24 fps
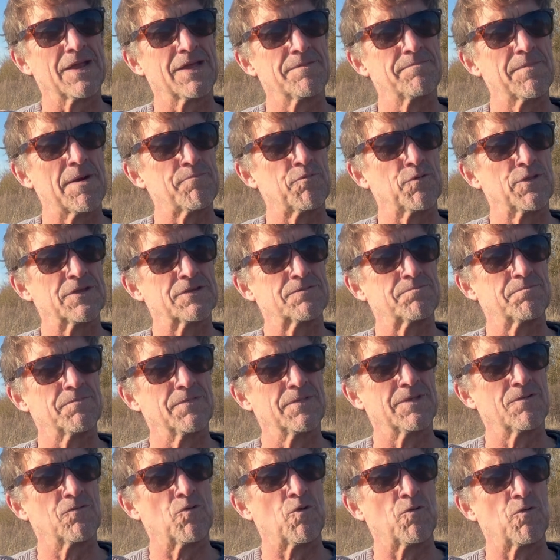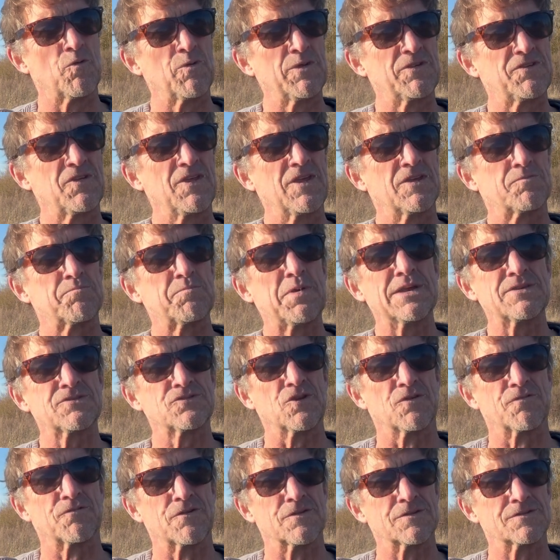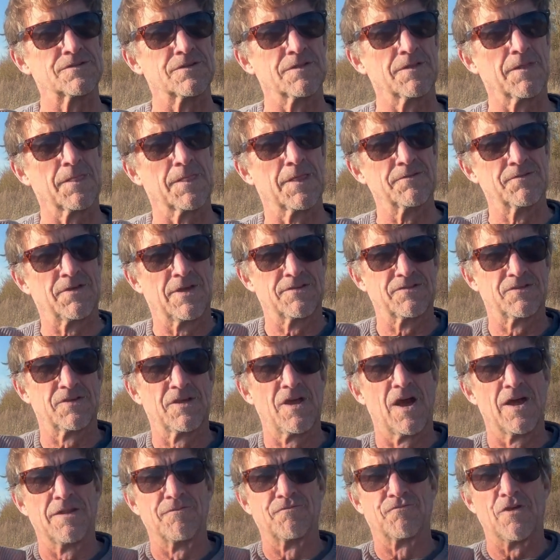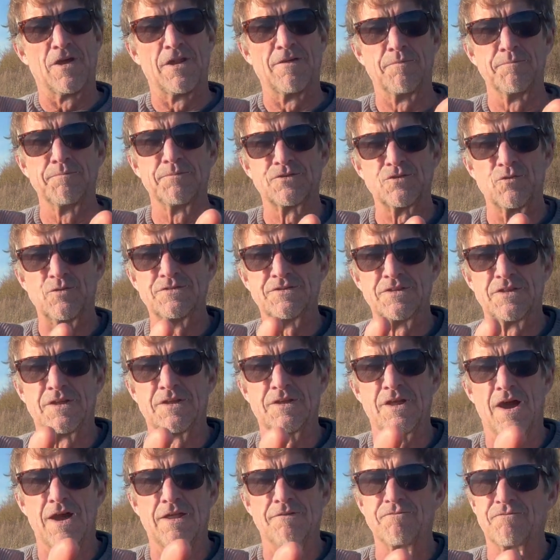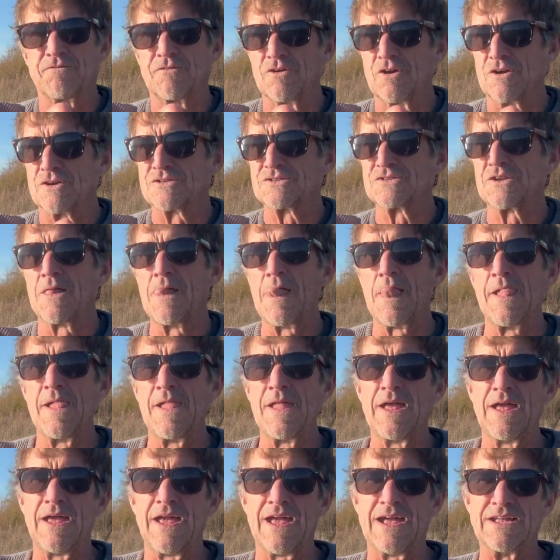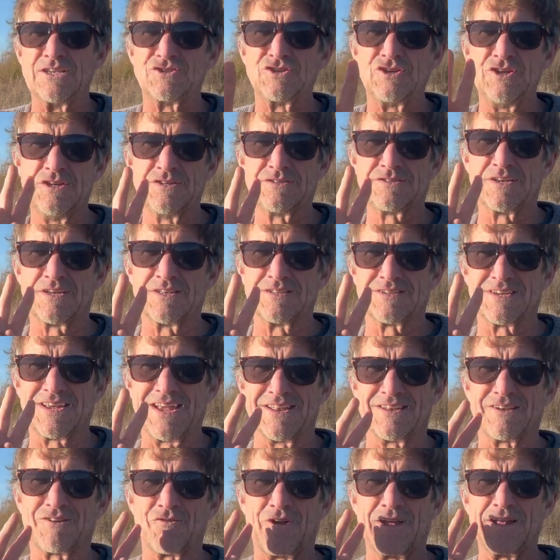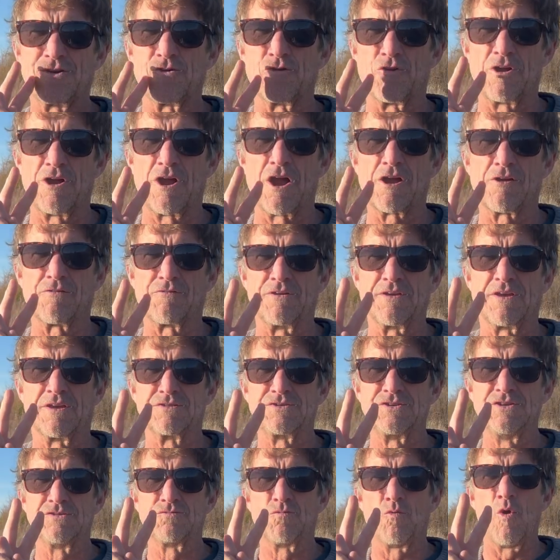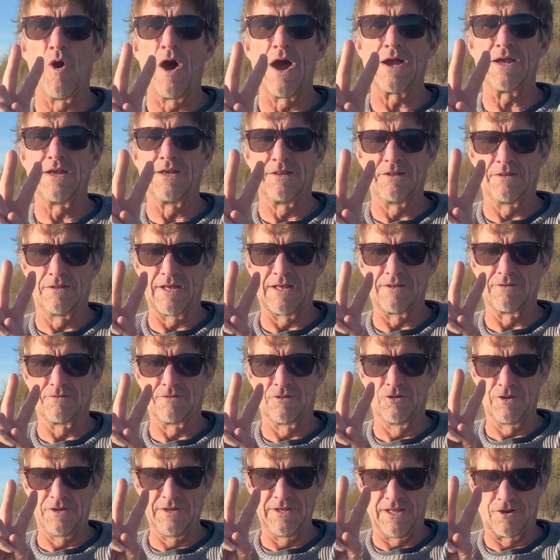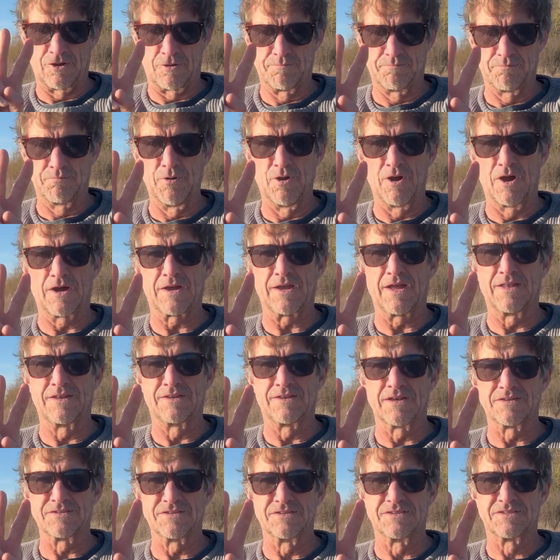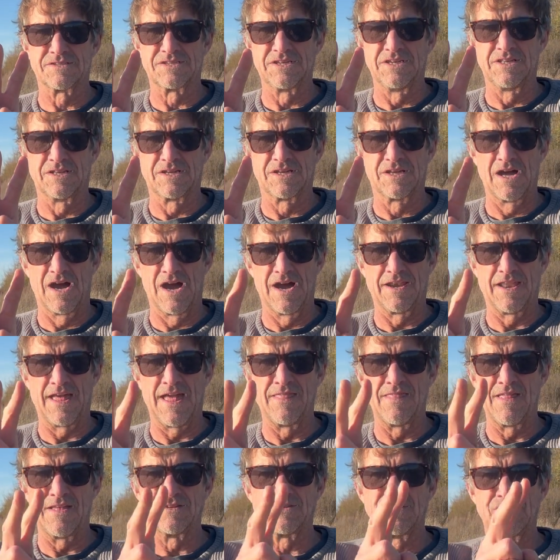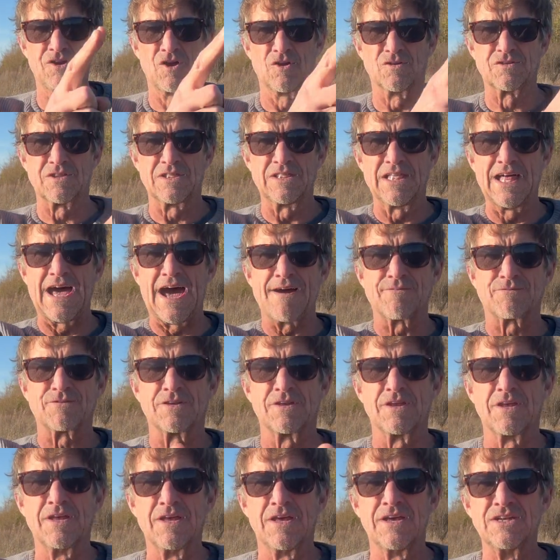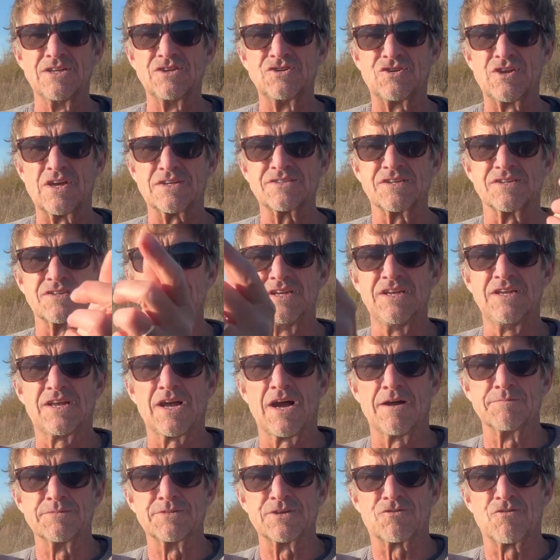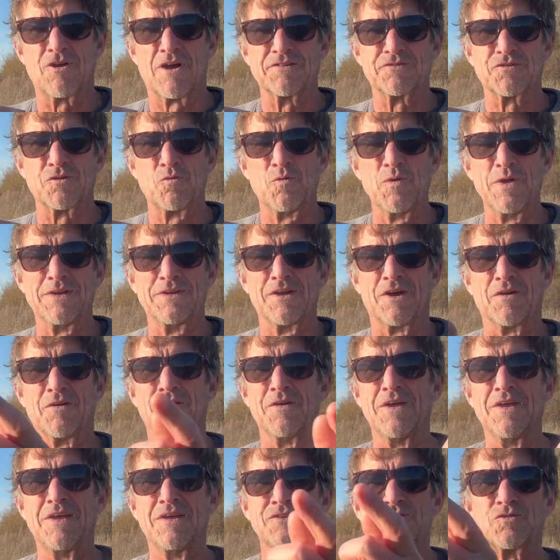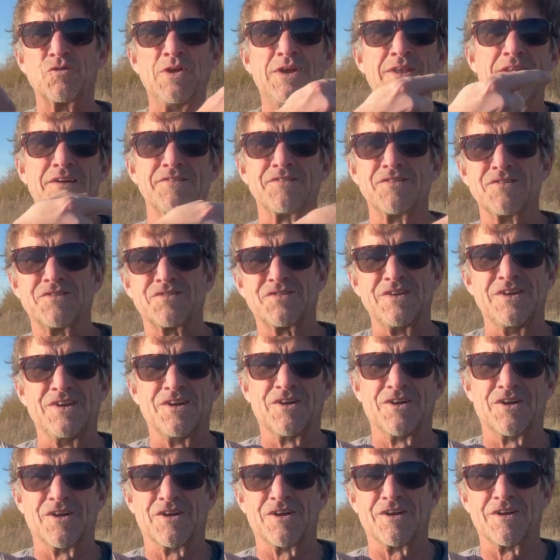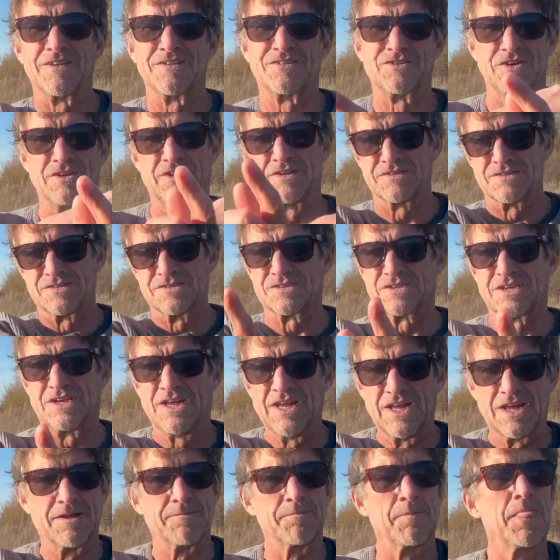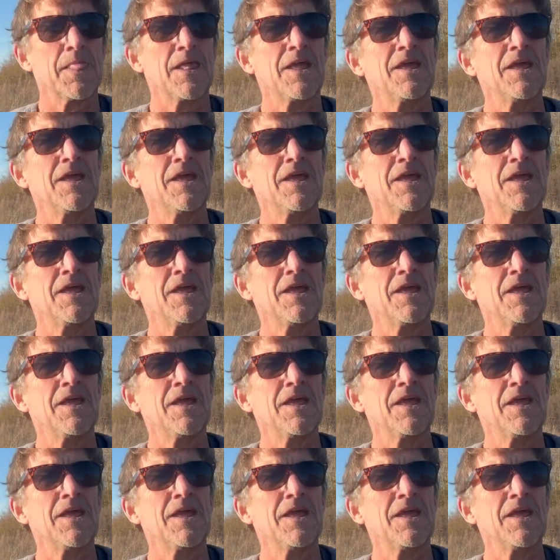come up with we see his pistol first because he has the gun in front of him. So we see the gun first, and it's again great choreography because she's walking, looking at her book, and doesn't see the gun, and then she goes left just as he comes across the window, so he doesn't see her and she doesn't see him.